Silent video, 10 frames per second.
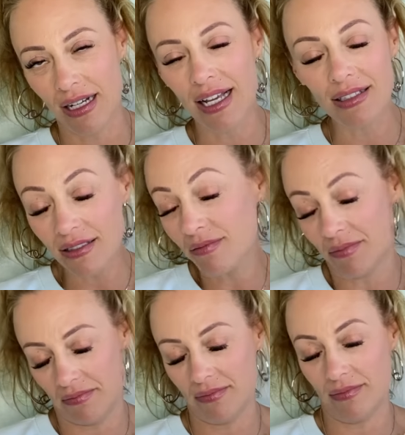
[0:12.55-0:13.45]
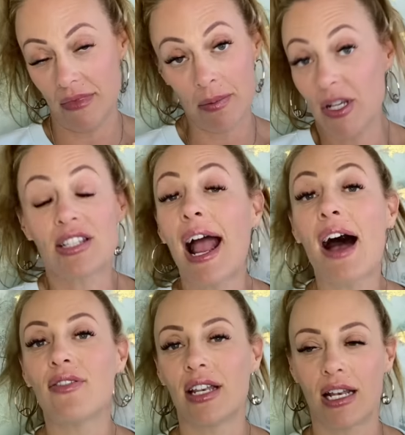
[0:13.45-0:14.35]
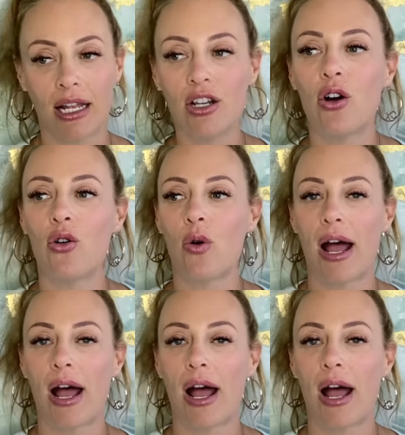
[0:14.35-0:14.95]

I, it's because I haven't, and I know